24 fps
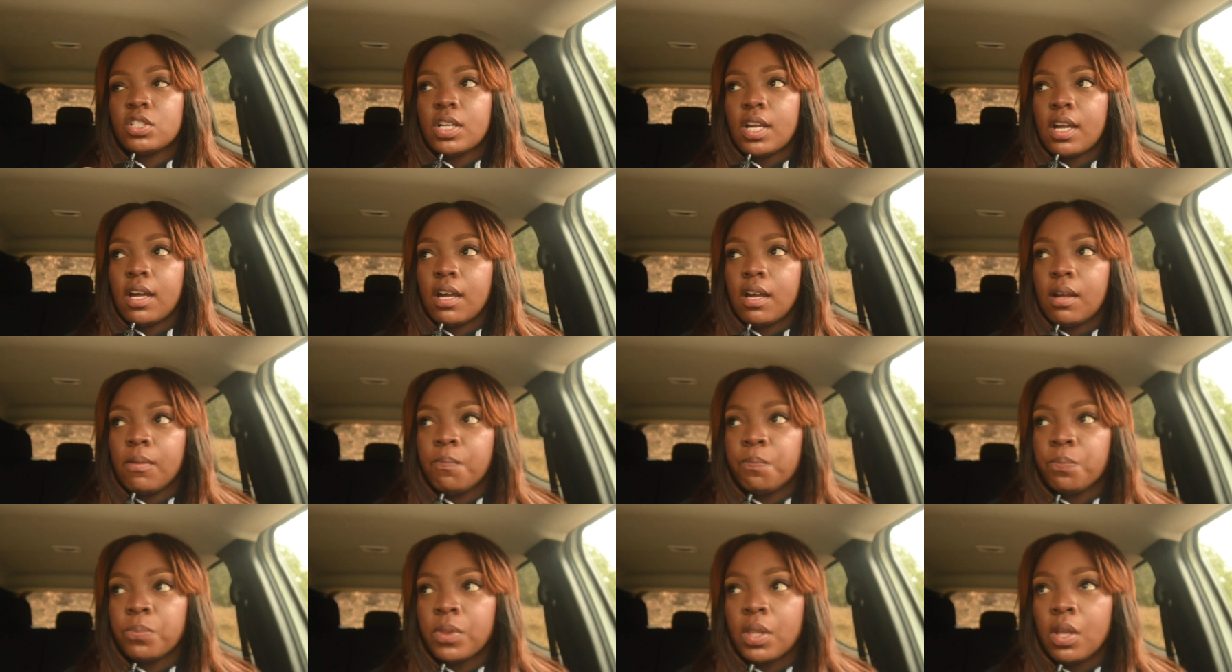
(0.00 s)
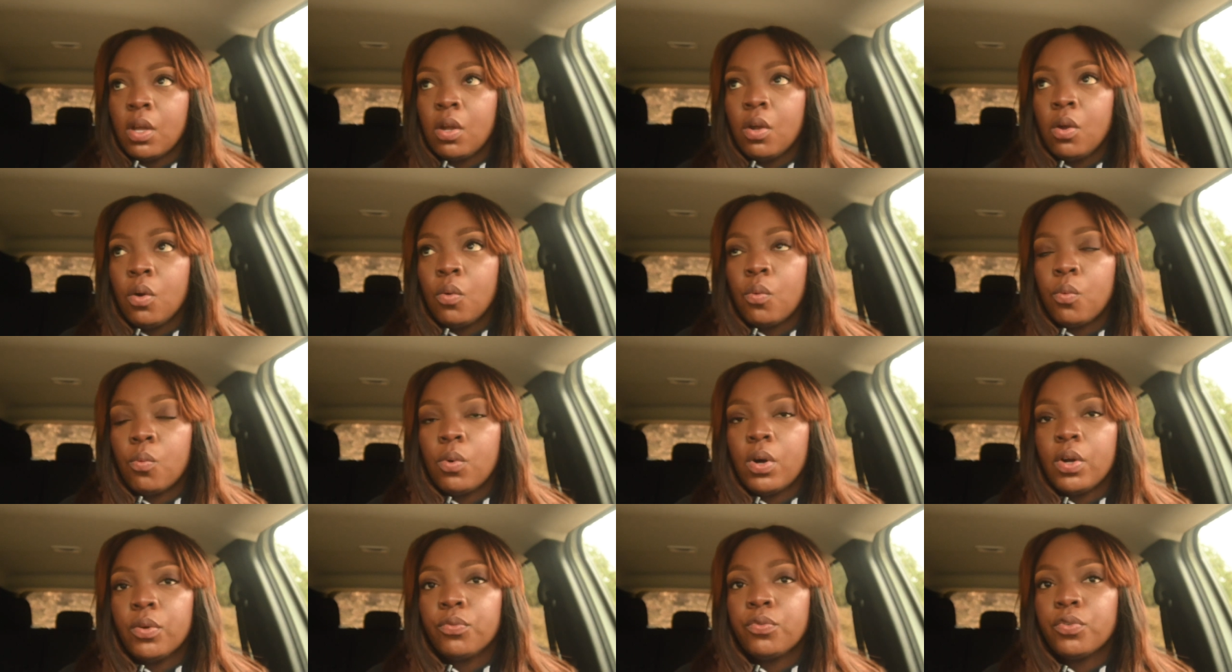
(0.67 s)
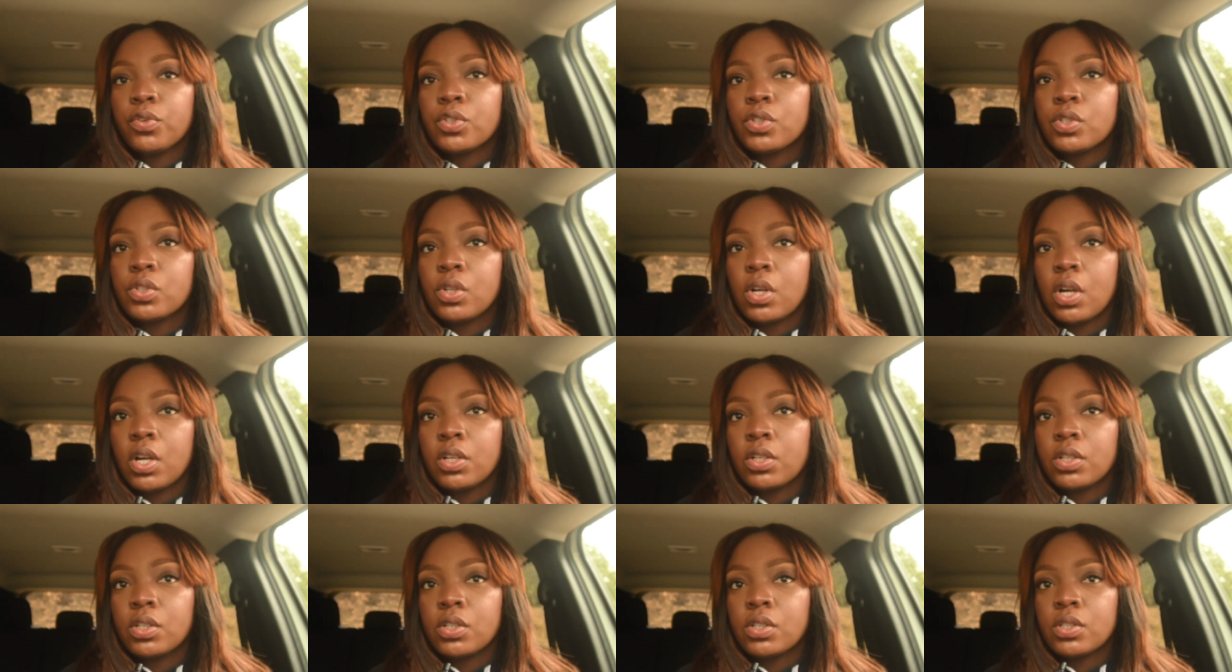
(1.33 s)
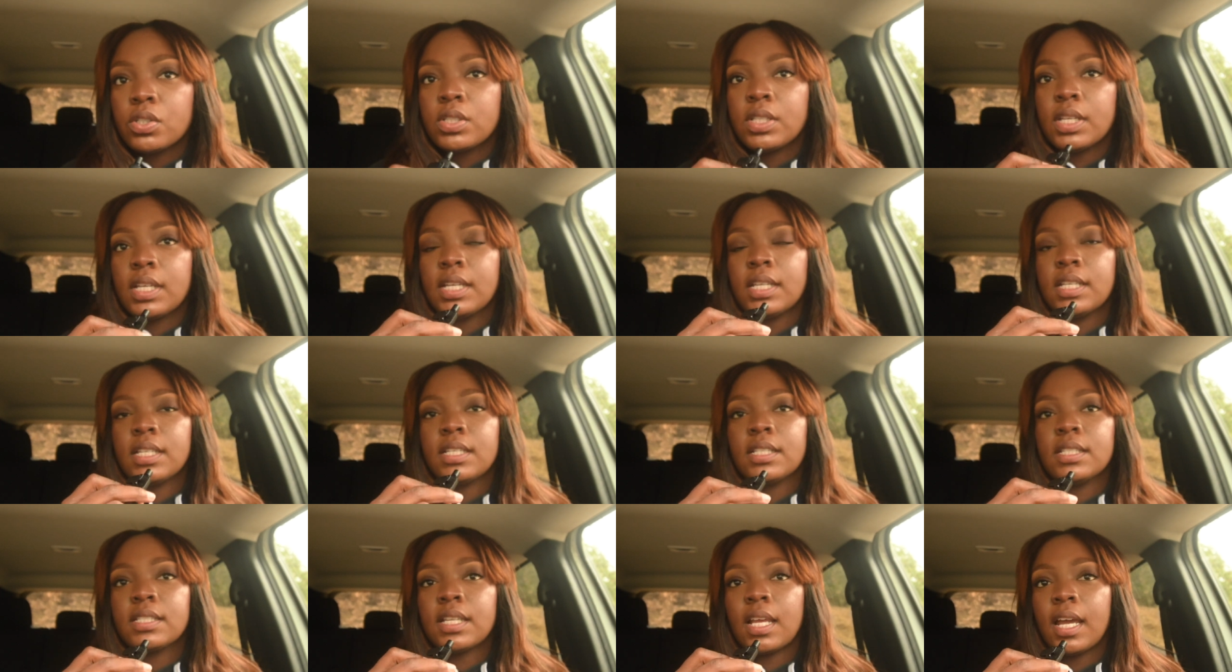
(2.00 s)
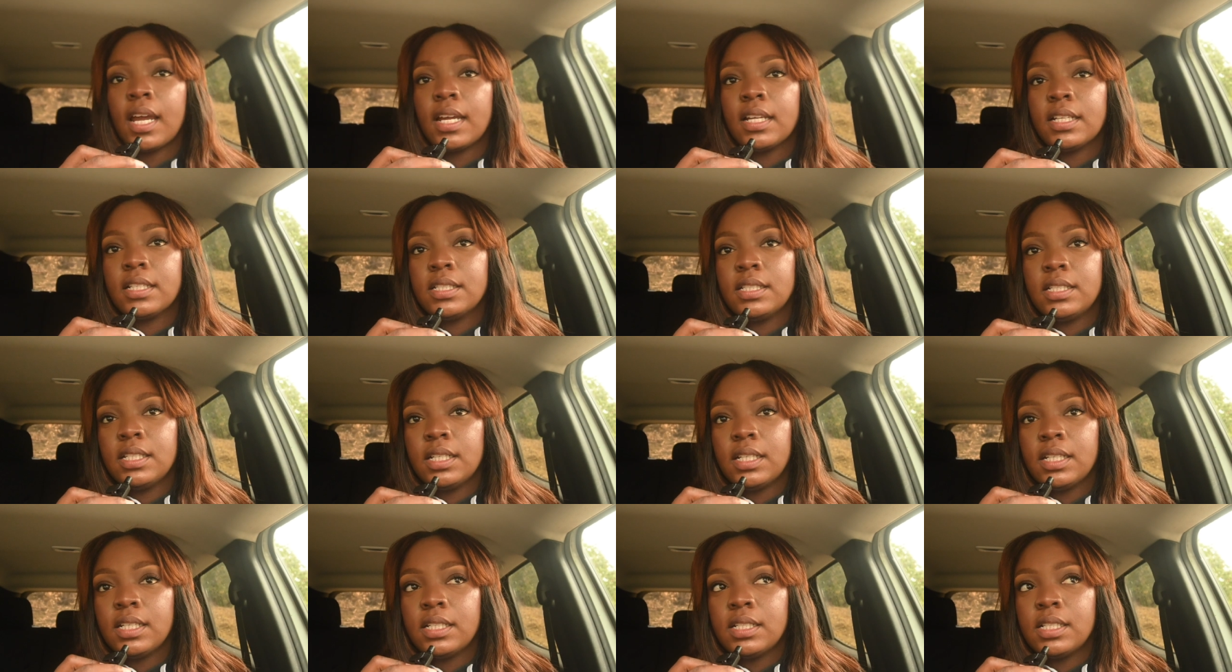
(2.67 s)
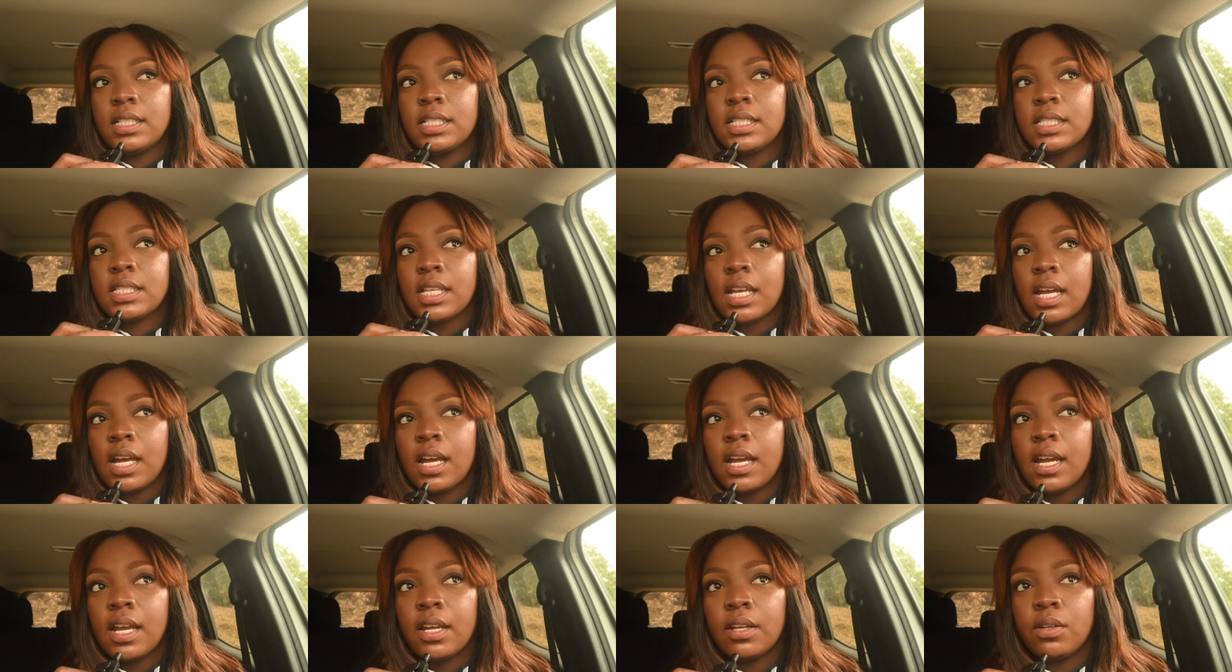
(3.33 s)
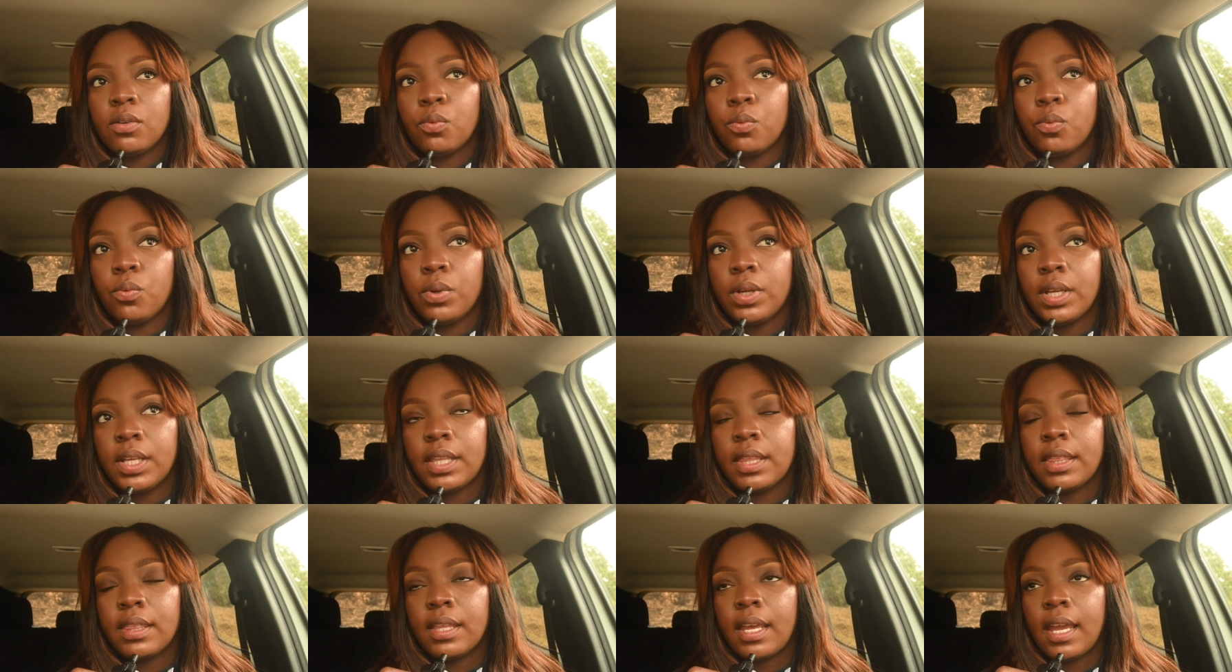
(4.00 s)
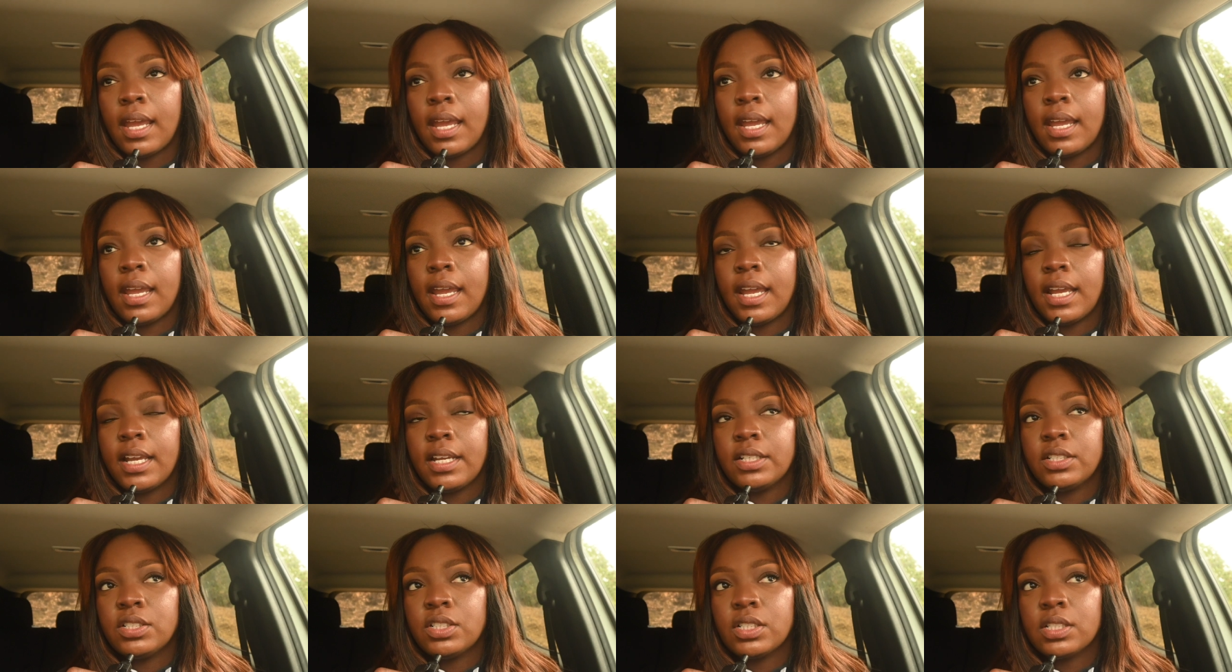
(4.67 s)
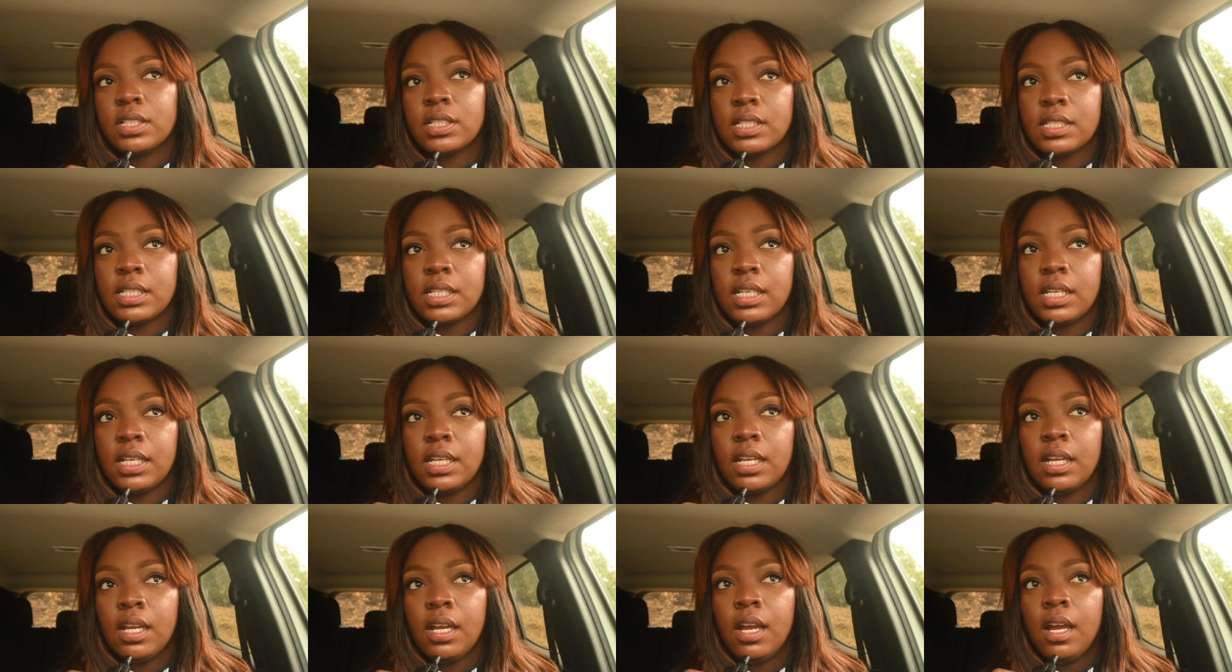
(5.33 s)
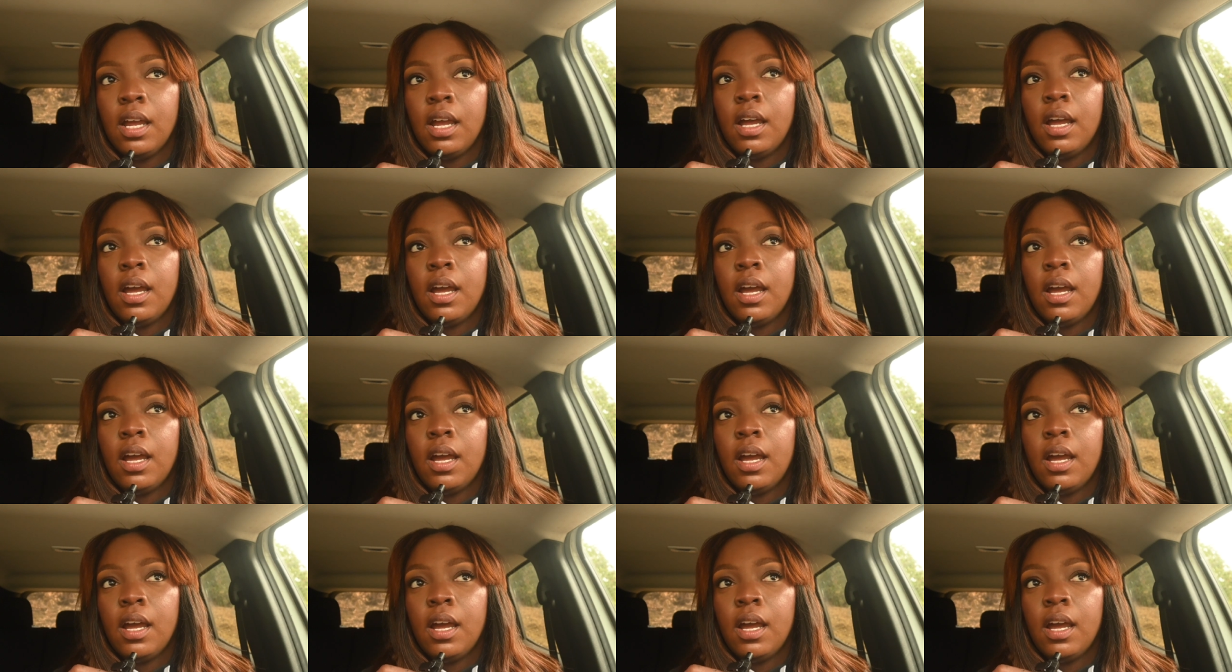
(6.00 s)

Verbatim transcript: job. One for starters is I did sign with a agency